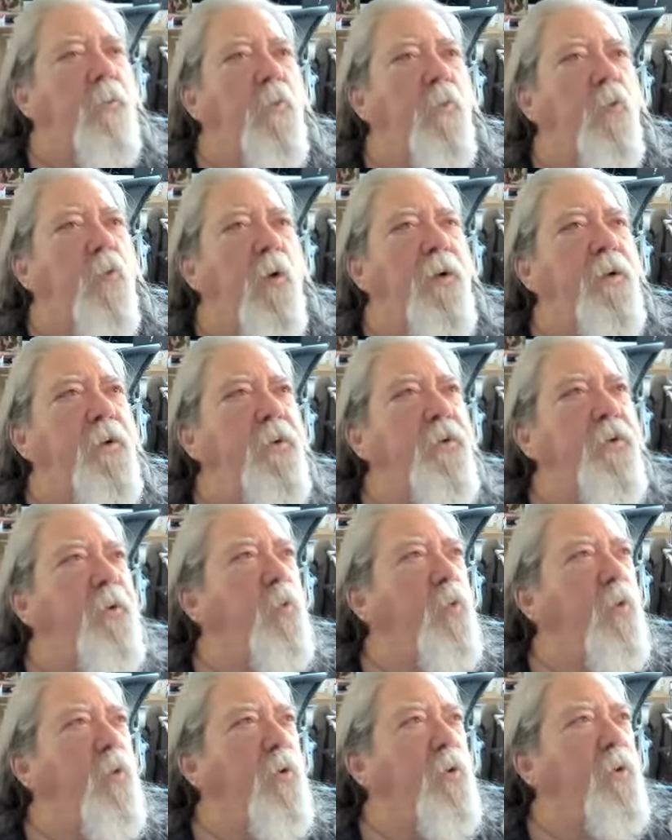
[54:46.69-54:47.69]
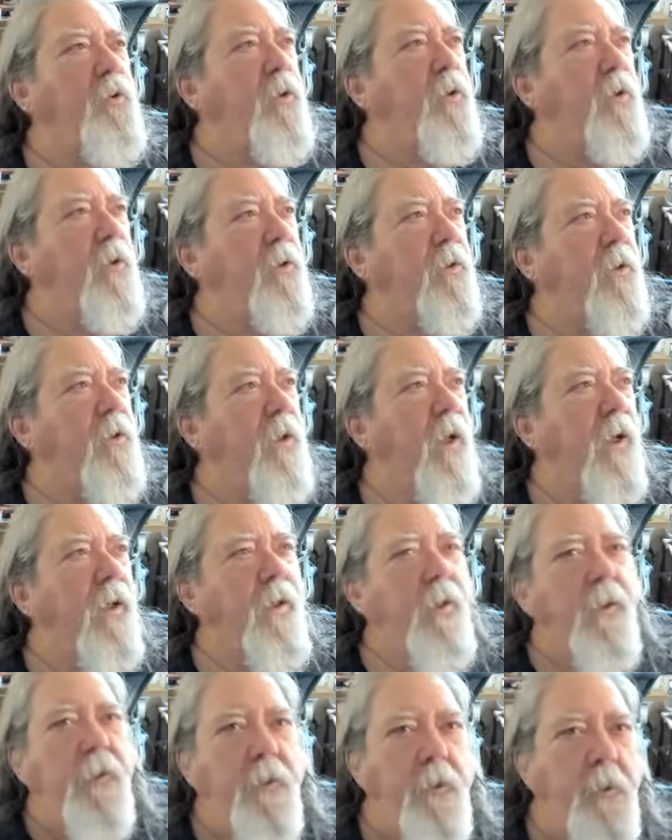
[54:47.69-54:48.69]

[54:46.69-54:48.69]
What does the world look like